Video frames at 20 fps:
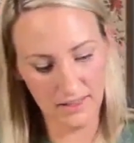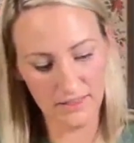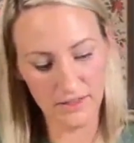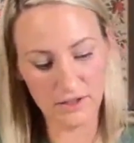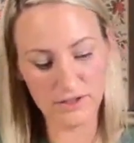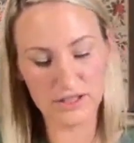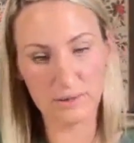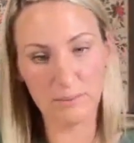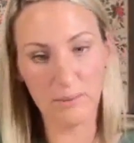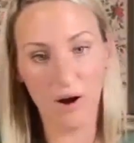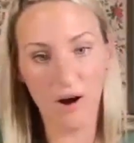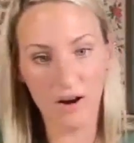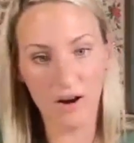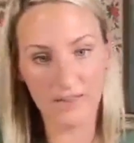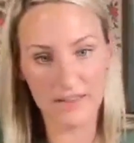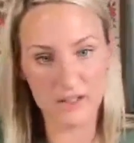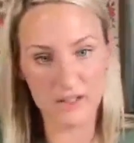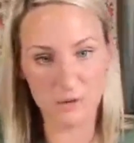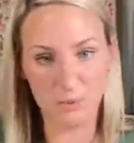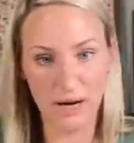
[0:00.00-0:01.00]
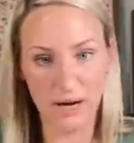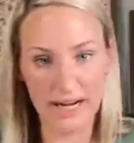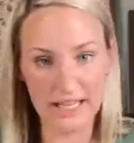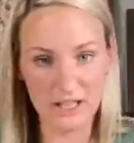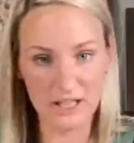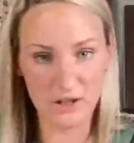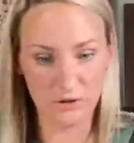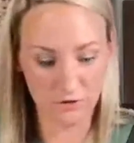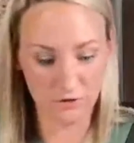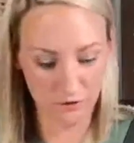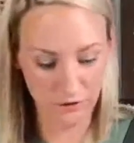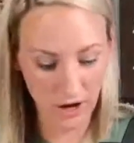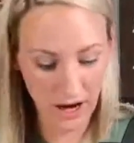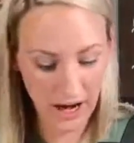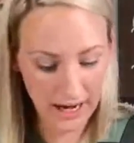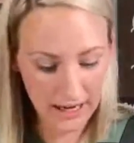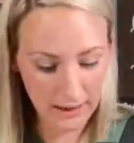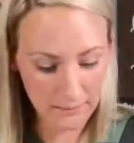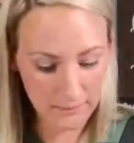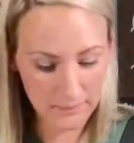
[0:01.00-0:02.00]
there's some art that's ready to
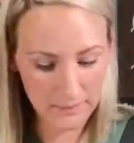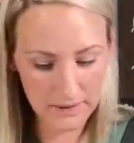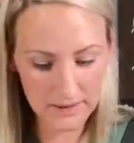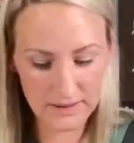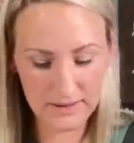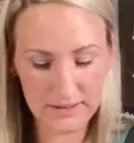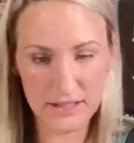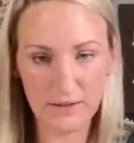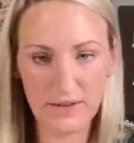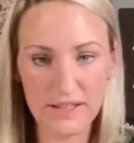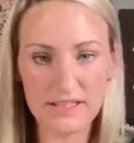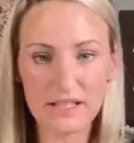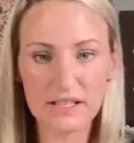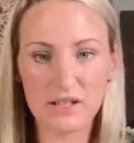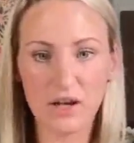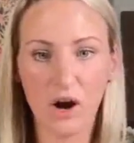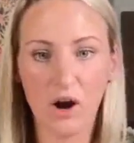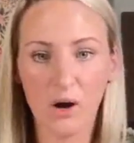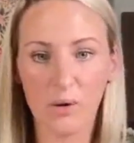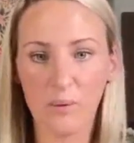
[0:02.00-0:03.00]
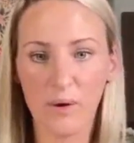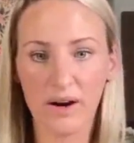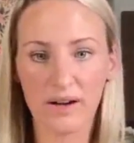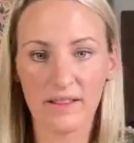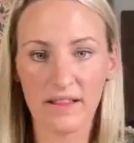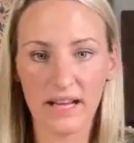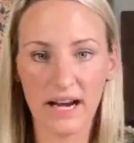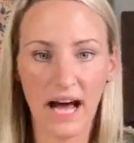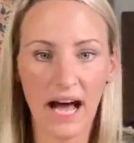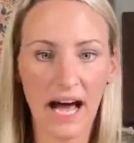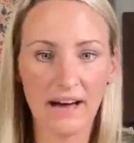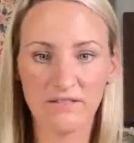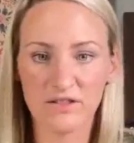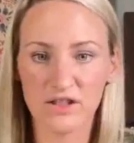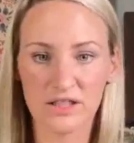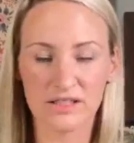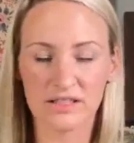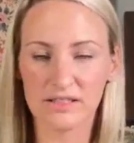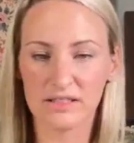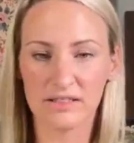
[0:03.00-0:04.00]
frame. So this is artwork that I've
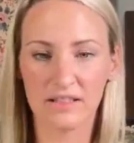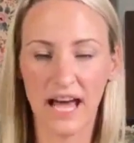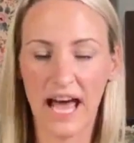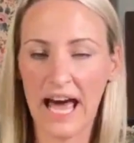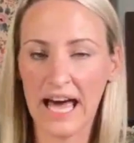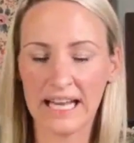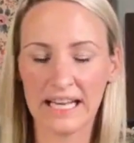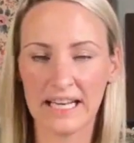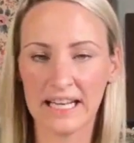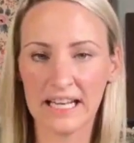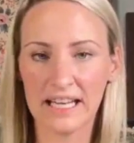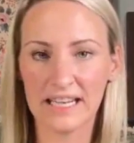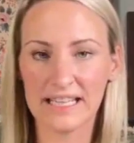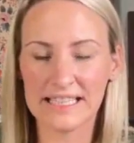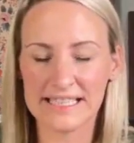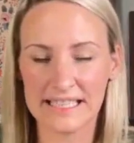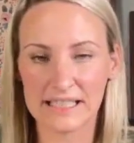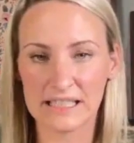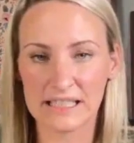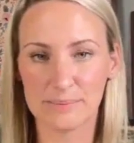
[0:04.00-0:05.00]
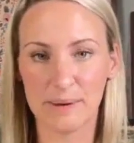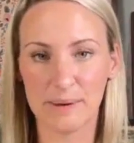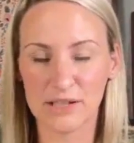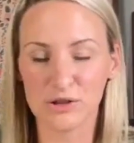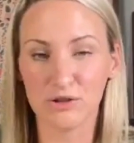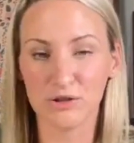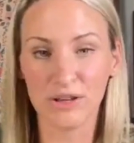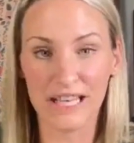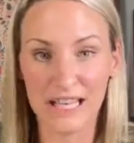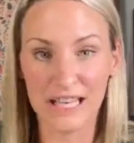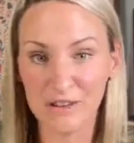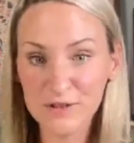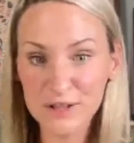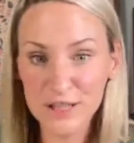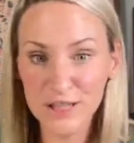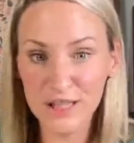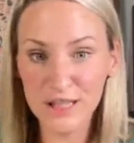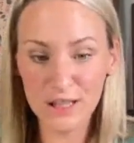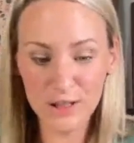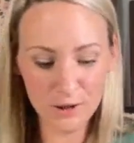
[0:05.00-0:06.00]
just added in as a special gift
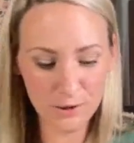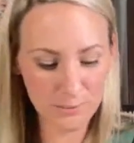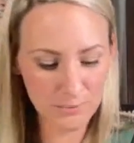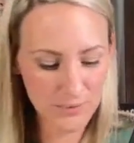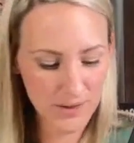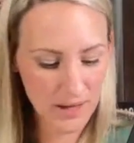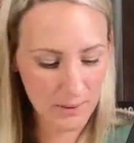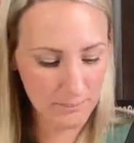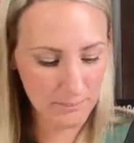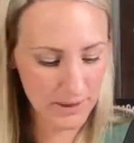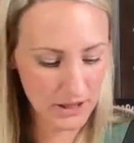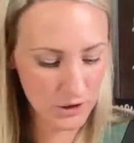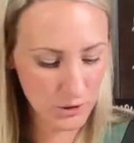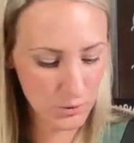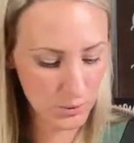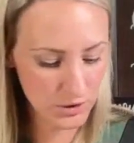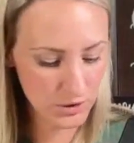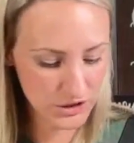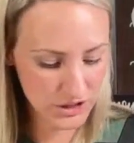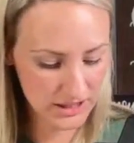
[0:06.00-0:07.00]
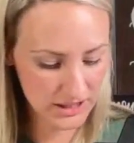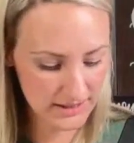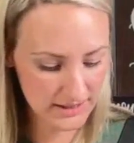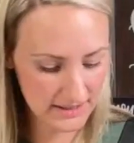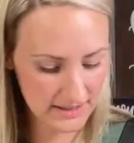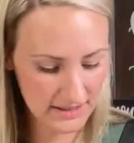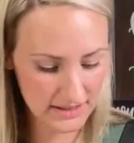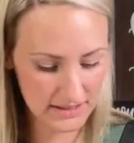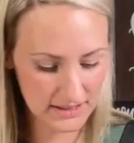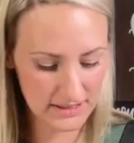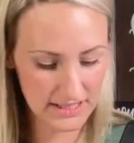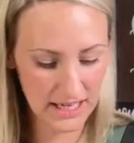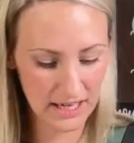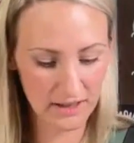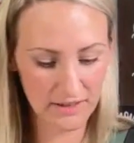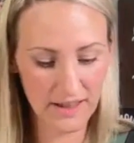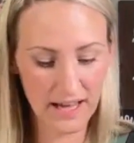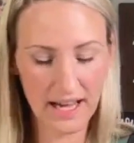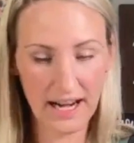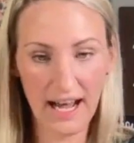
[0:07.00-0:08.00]
to you, but you will just
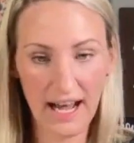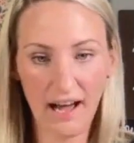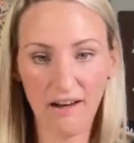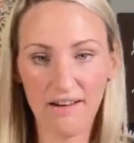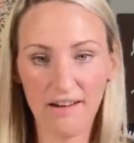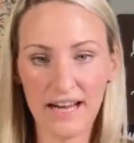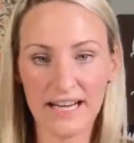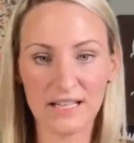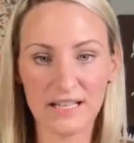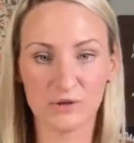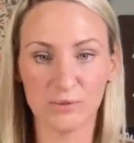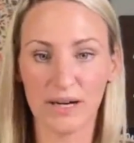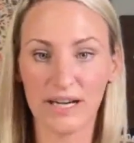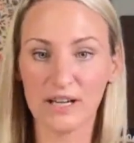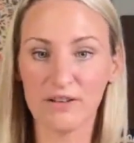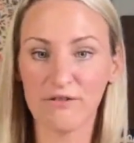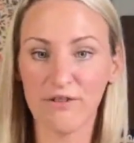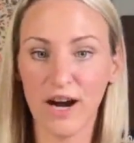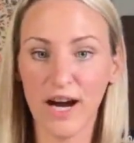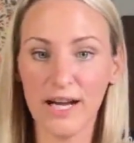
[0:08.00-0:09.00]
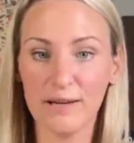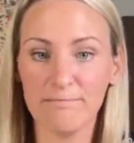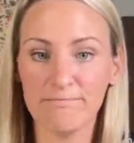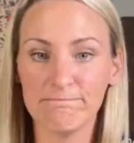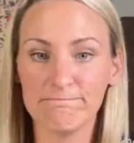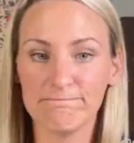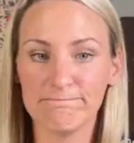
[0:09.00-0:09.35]
tear that out and it's ready to frame.